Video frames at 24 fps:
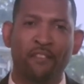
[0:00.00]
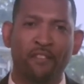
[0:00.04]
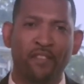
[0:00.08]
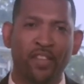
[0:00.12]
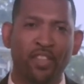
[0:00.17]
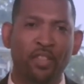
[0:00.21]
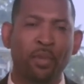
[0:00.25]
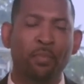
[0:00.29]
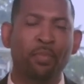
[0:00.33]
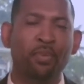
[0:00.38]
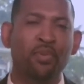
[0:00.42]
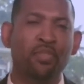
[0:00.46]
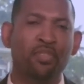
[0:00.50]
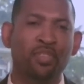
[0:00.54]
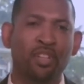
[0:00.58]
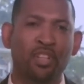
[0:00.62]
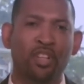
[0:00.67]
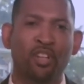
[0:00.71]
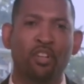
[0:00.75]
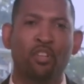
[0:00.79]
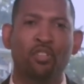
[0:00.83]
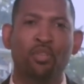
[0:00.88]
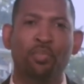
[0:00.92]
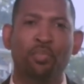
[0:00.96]

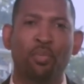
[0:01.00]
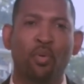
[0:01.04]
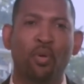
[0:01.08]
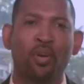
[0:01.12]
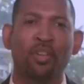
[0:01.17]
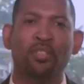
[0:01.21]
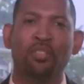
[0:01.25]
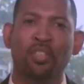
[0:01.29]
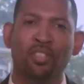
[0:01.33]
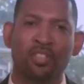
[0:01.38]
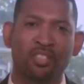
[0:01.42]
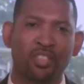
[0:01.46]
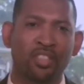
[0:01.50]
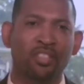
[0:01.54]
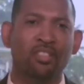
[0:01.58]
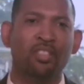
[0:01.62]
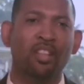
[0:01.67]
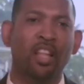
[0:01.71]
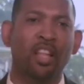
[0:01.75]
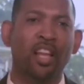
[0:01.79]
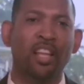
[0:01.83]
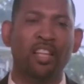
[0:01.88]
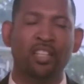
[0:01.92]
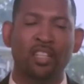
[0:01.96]
50% of those points are just
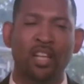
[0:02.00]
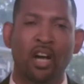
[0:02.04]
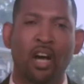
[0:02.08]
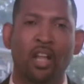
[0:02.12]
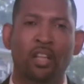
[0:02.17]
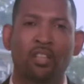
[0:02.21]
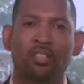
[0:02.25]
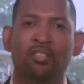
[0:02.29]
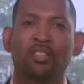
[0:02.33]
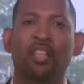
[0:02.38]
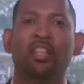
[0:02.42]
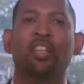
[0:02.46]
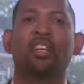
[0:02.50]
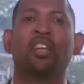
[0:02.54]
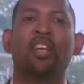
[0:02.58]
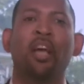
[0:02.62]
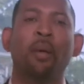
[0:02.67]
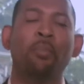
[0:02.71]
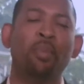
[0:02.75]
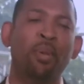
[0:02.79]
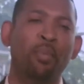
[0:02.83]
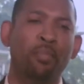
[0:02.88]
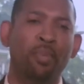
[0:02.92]
like dollars that the company